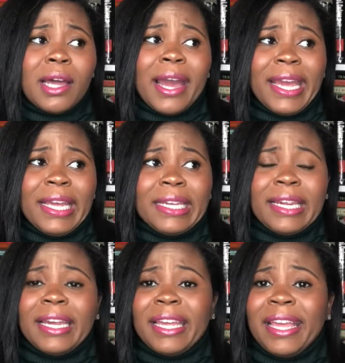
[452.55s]
like,
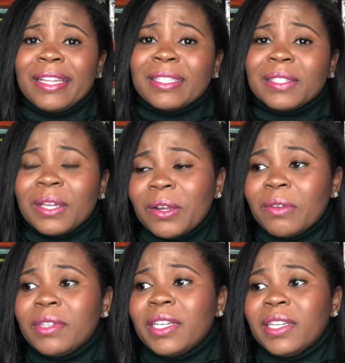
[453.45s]
yeah, he
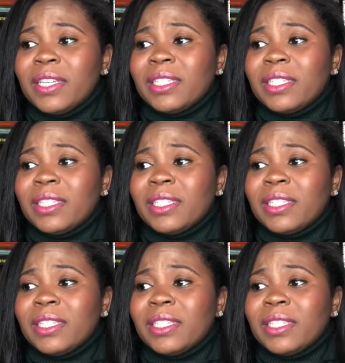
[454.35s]
deserved it.